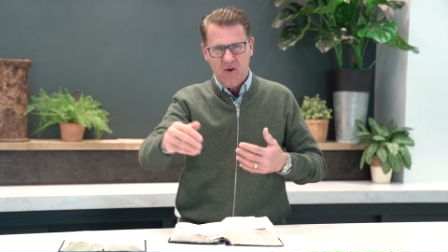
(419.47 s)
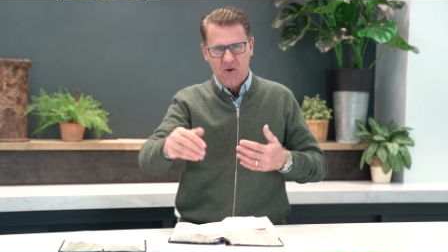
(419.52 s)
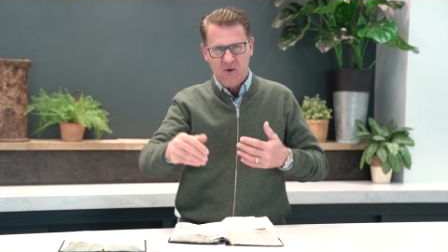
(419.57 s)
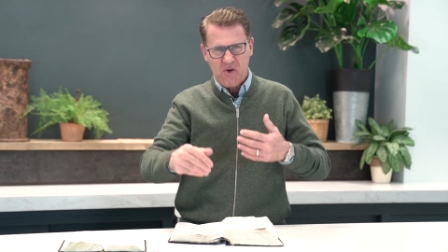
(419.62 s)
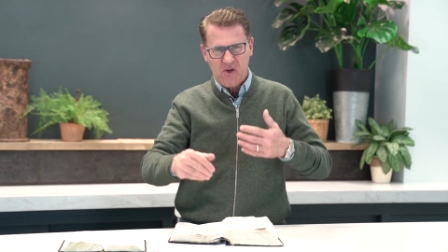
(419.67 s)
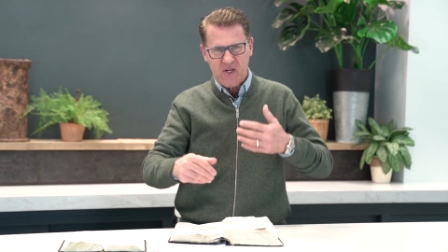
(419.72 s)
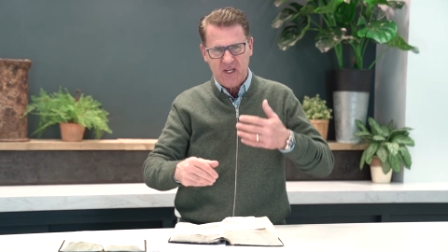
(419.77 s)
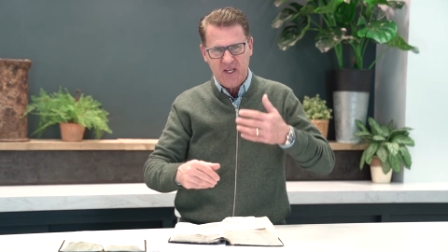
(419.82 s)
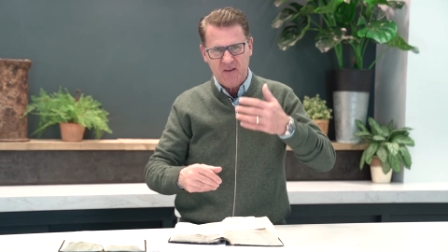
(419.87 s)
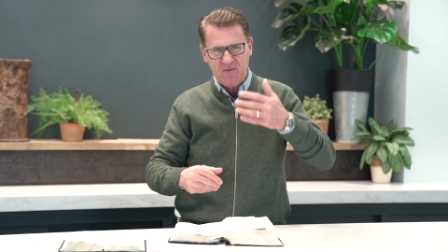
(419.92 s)

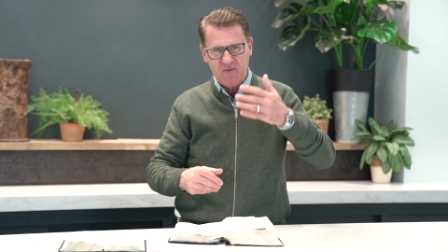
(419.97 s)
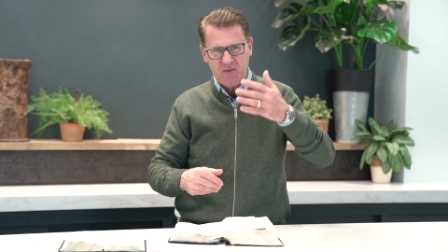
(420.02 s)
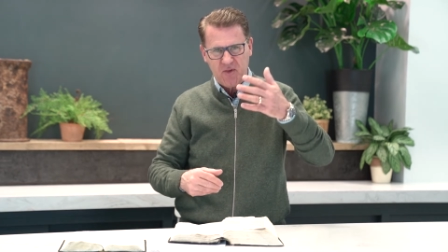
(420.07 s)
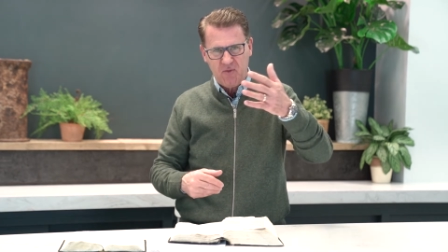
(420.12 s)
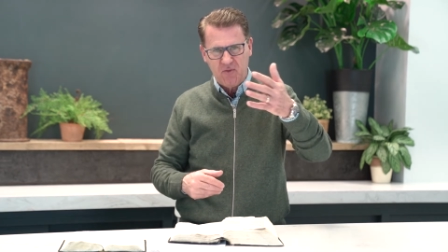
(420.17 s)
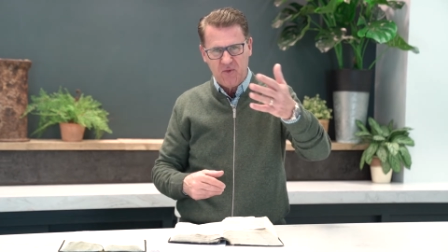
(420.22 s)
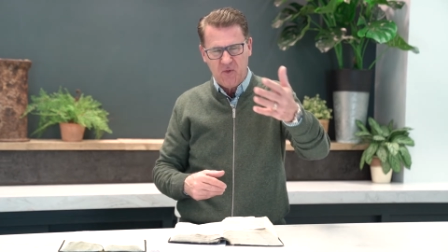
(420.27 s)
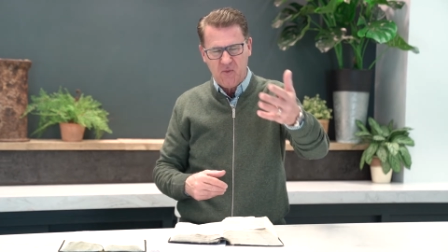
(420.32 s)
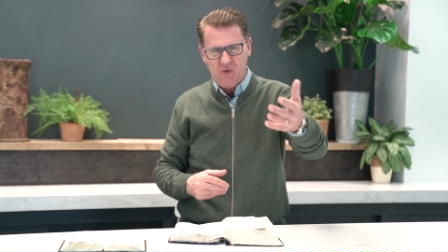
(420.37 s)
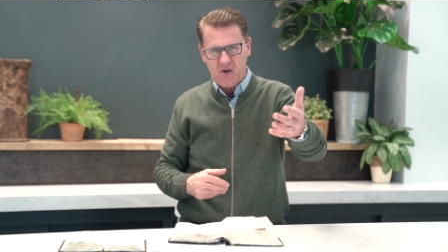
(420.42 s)
or a gift
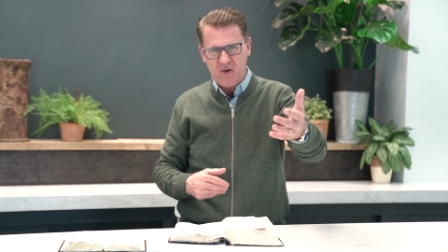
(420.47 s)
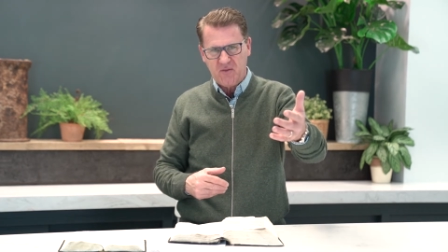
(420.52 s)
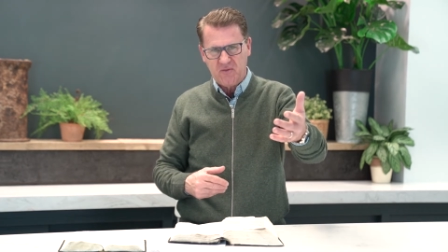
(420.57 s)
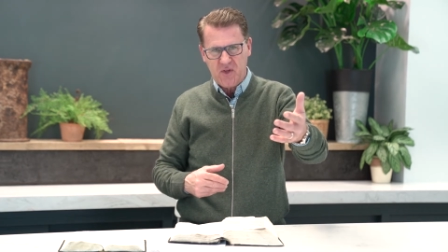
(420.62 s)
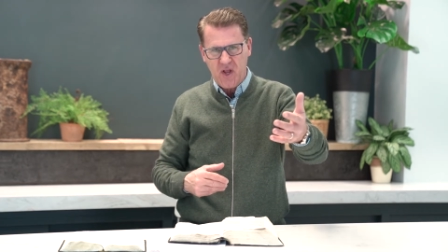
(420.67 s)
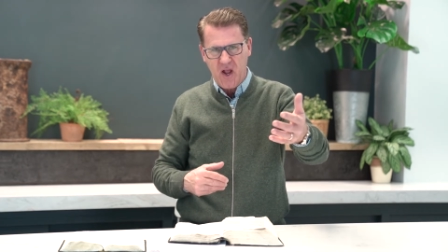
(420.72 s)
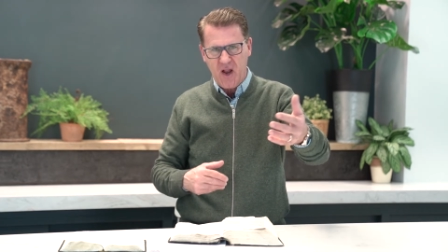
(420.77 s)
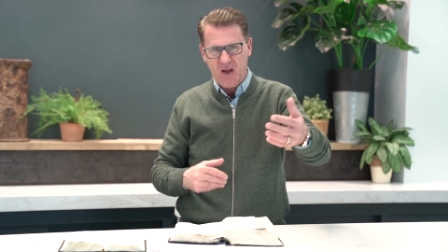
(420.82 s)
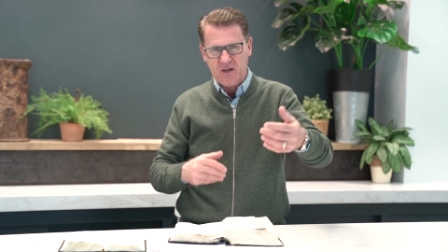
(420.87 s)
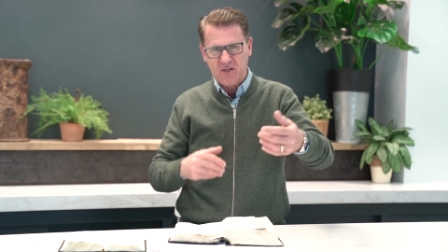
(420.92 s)
of the word of
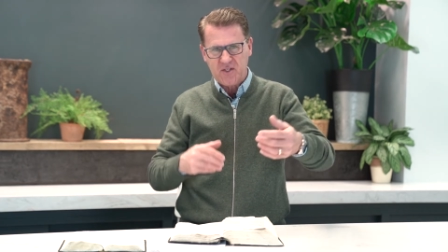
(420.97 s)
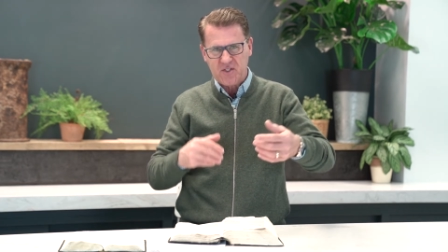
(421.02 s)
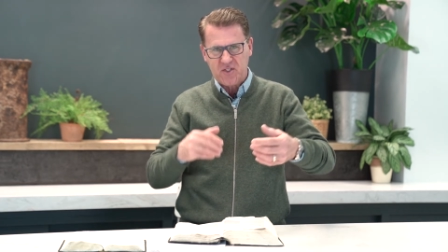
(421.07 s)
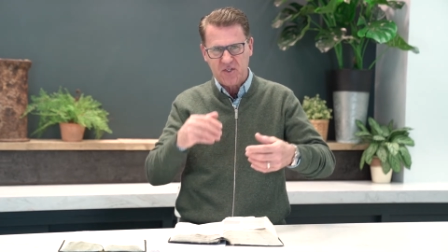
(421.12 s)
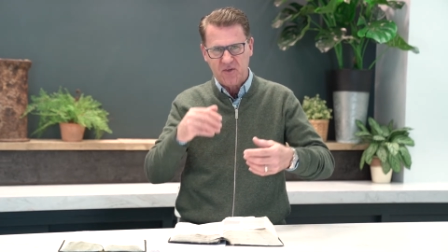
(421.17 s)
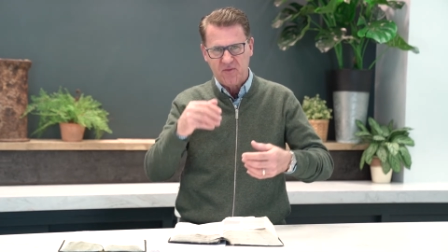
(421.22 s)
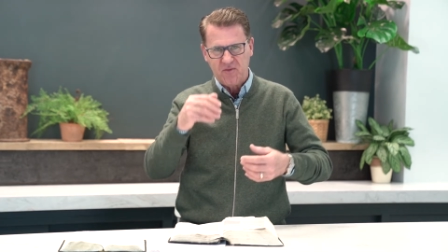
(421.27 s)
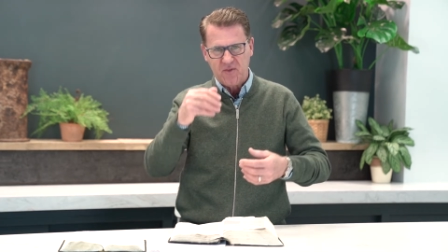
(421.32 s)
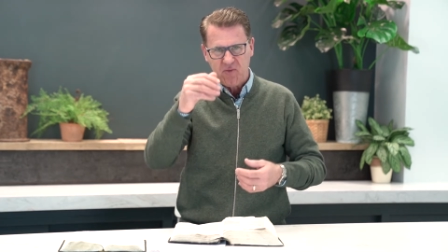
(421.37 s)
knowledge, of the